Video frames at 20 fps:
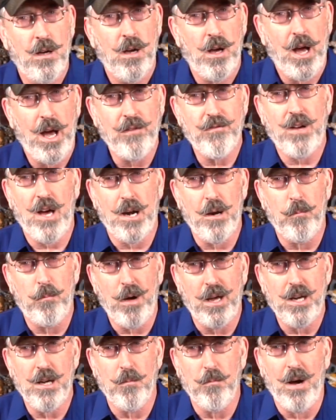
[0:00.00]
I've got a
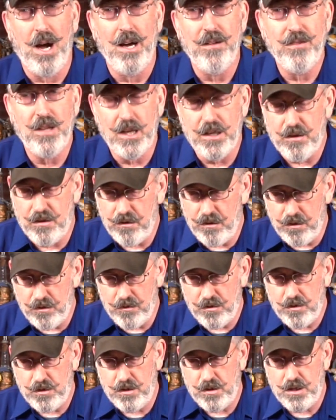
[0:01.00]
buddy of mine that
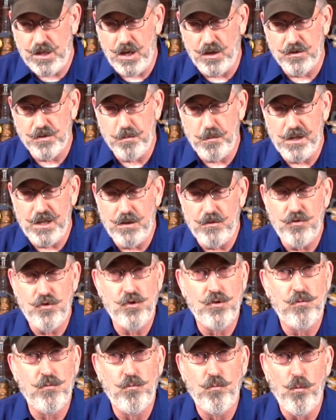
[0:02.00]
tells me
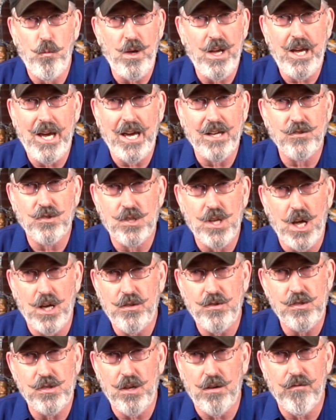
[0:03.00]
he has
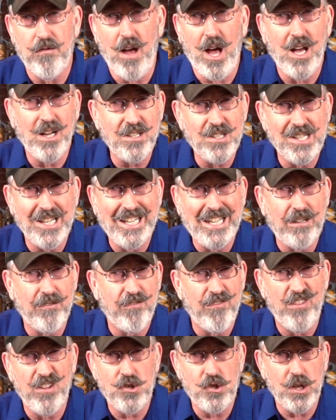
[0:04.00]
tons of hunting and
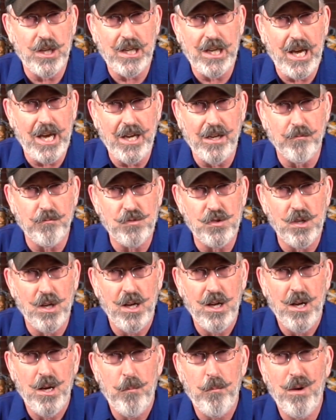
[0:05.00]
fishing games,
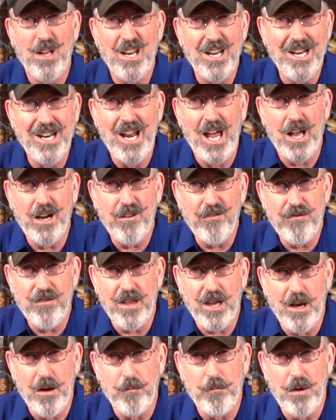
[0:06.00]
but none of
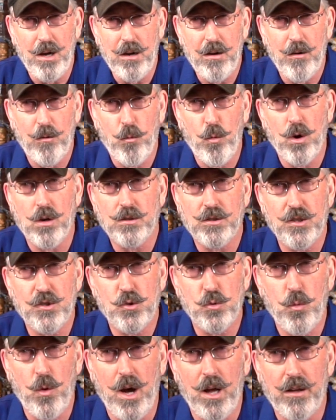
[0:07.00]
them worked
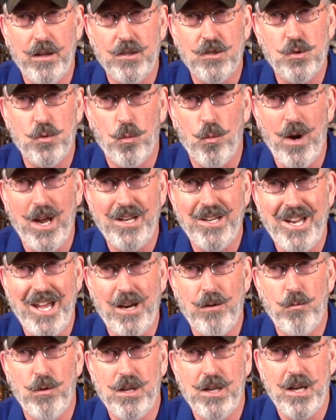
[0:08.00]
as well as Red
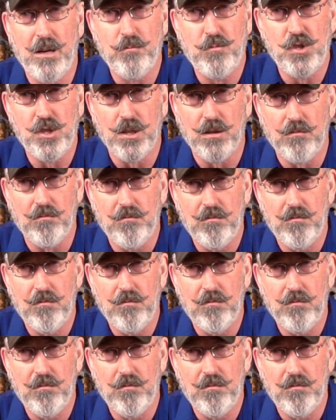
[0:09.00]
Dead Redemption